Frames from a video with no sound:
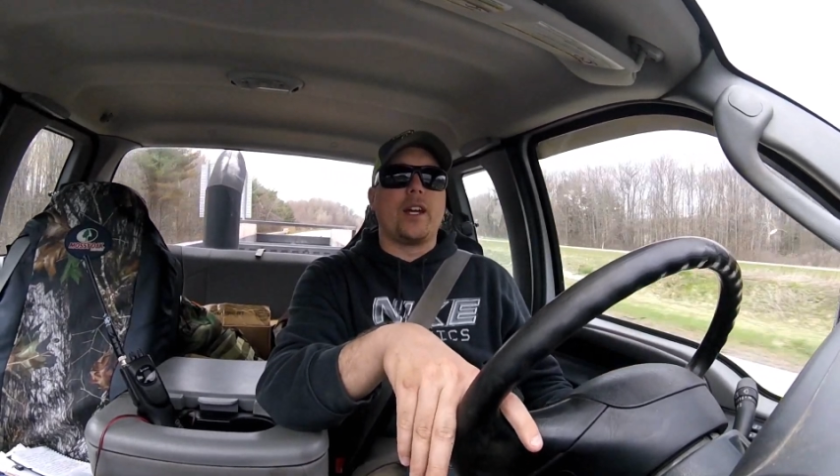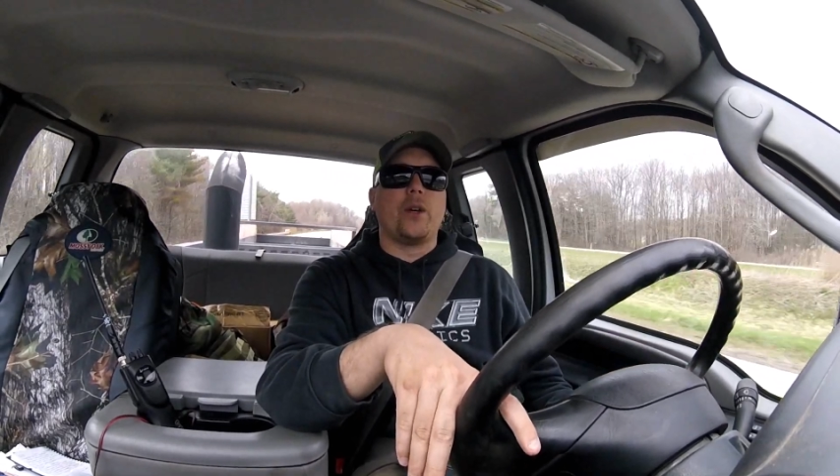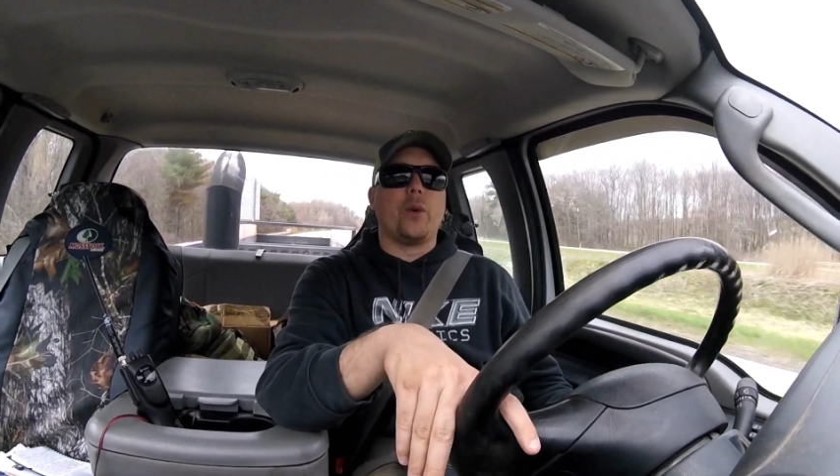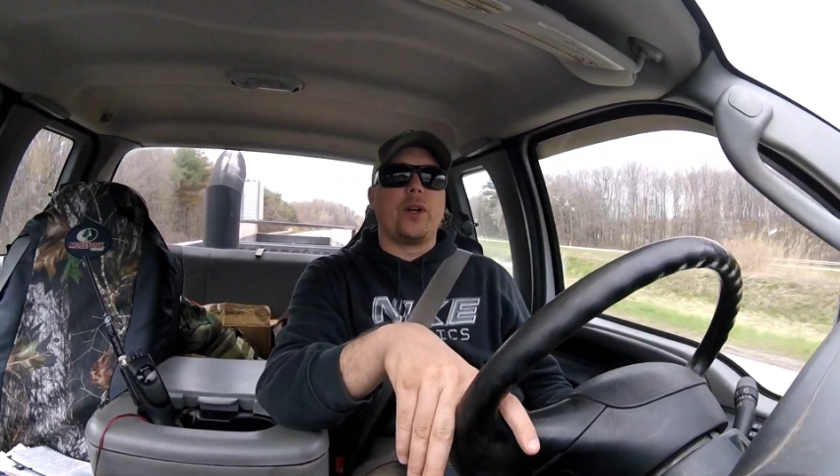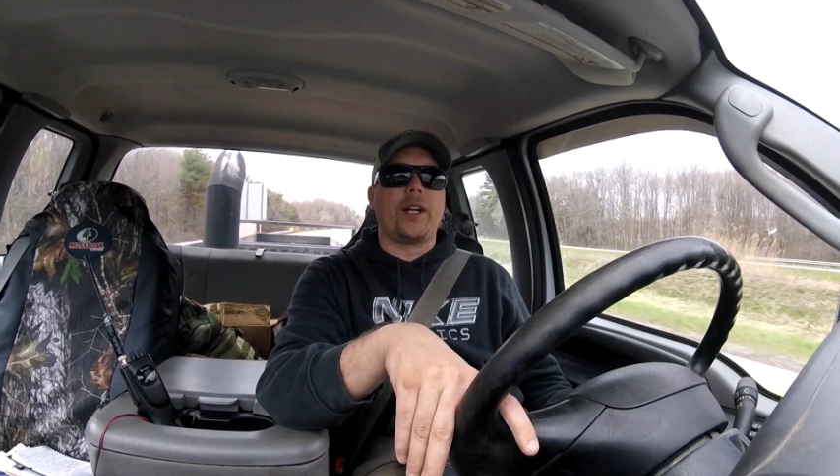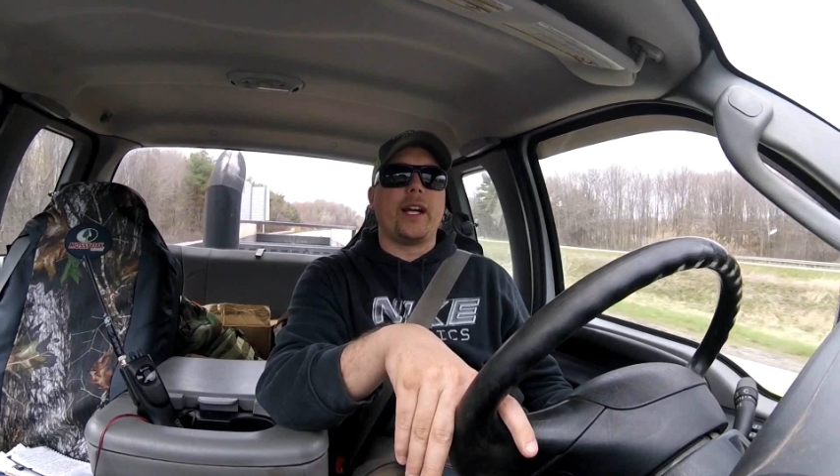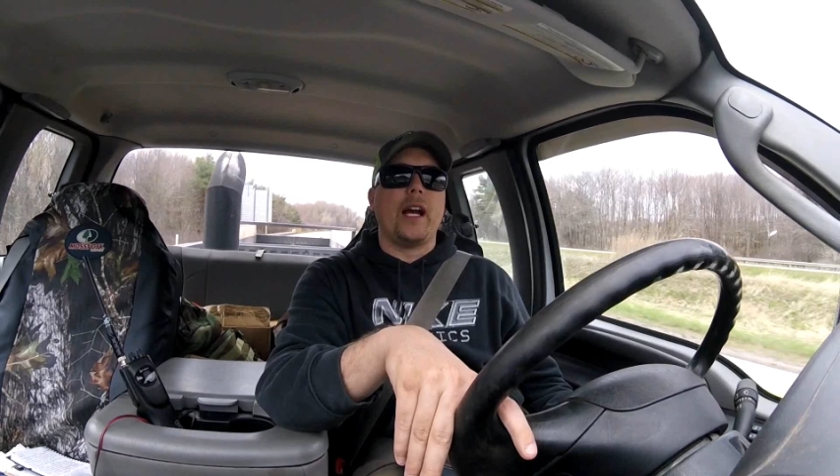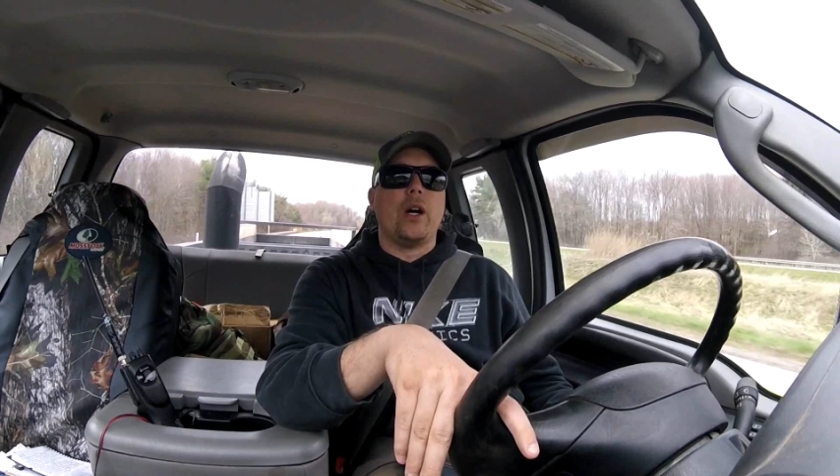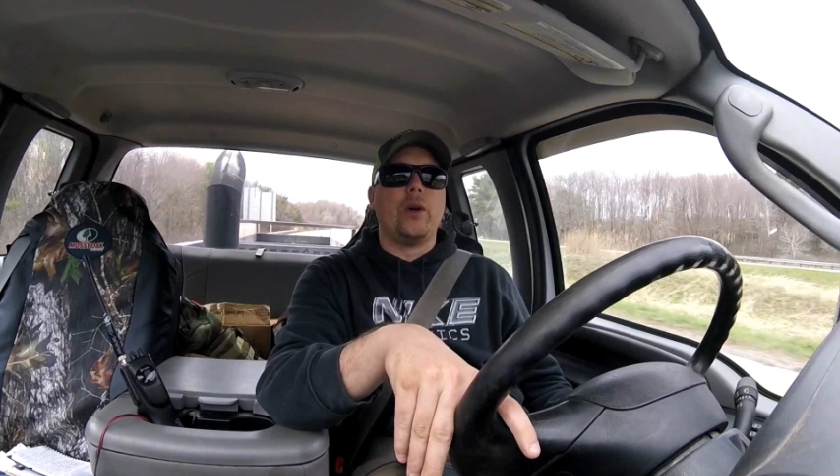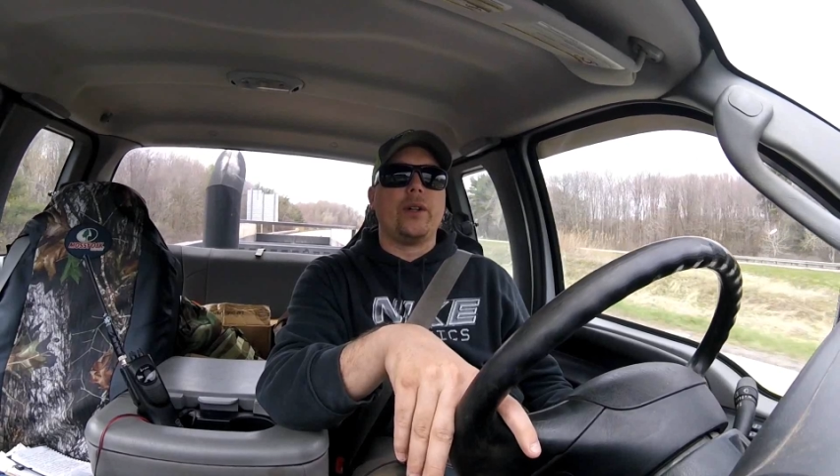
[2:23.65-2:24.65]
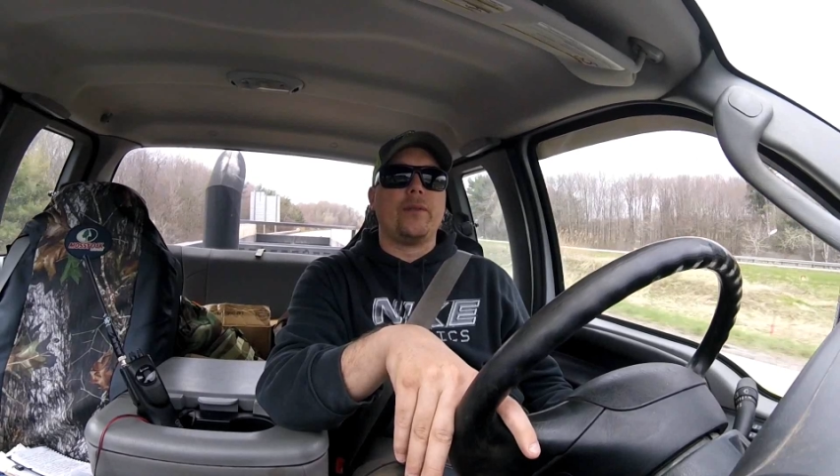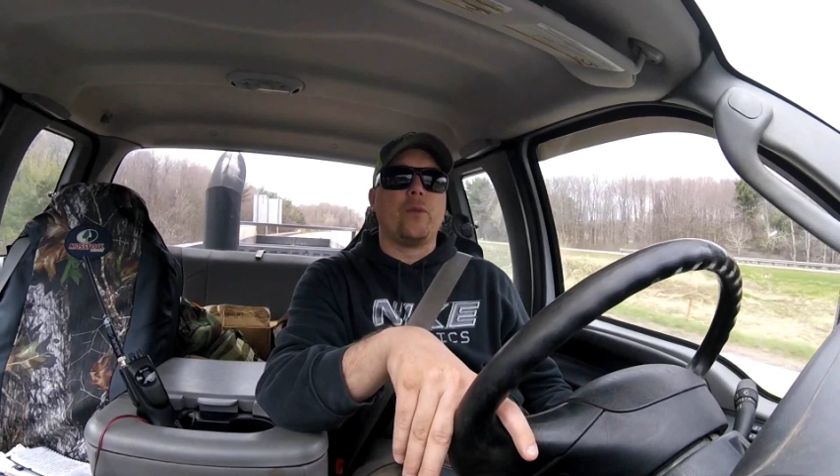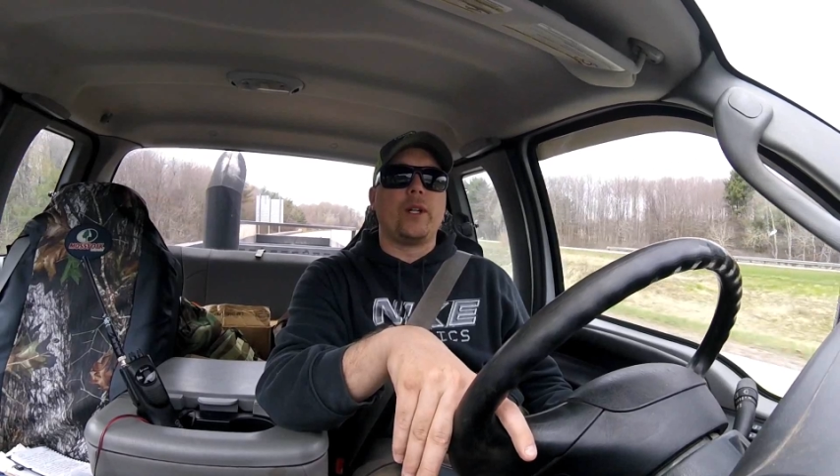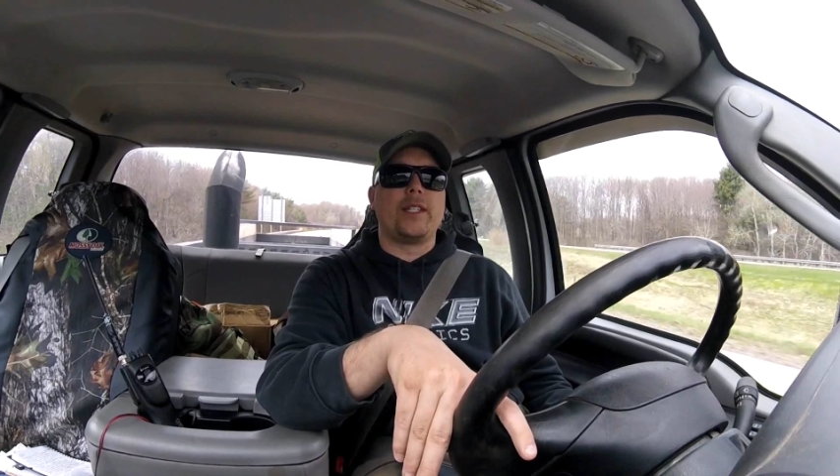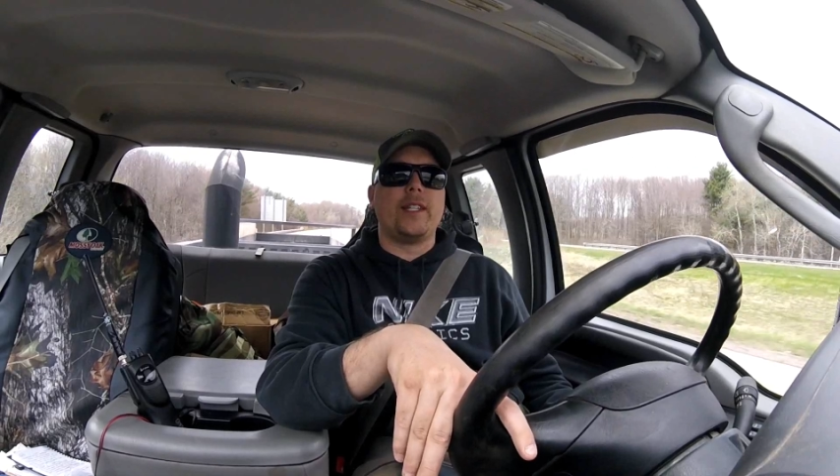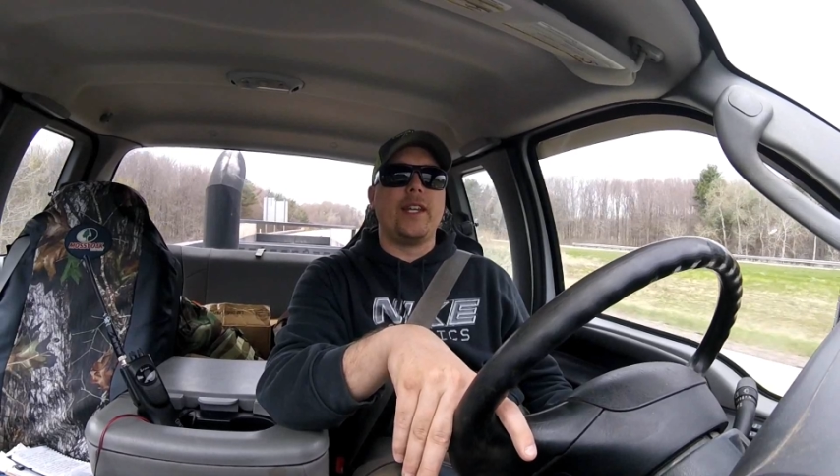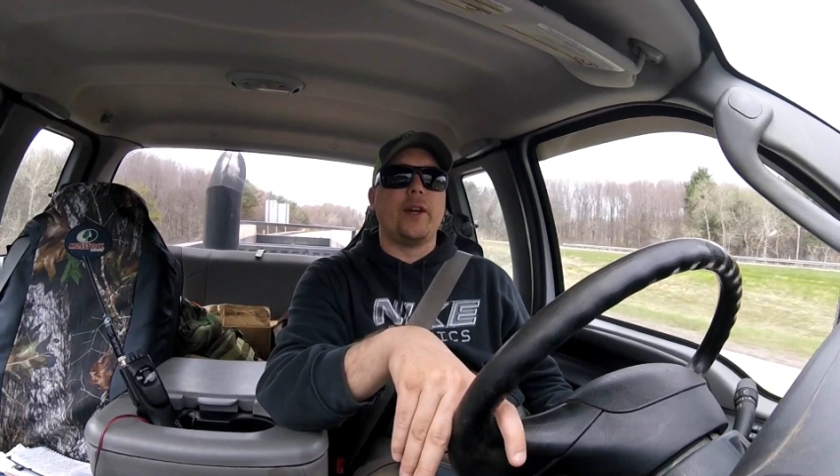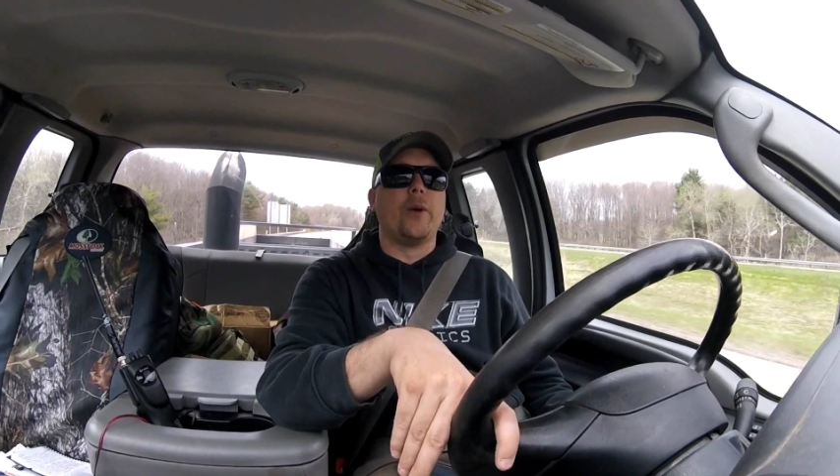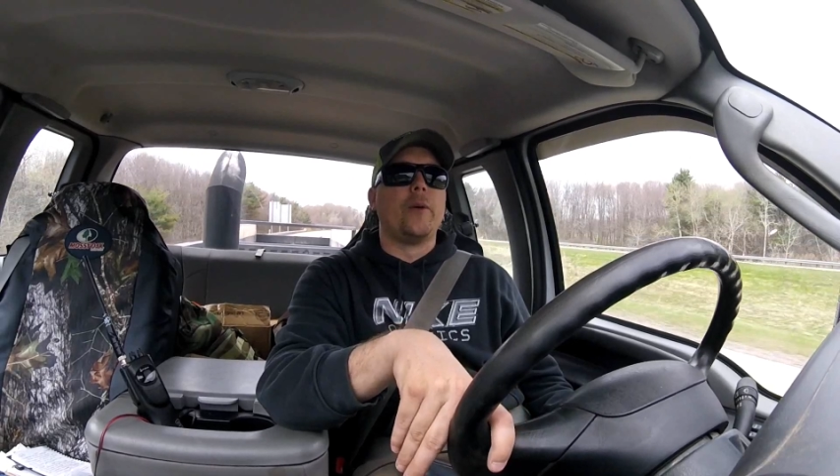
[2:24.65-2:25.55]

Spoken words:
you where to go and what to do.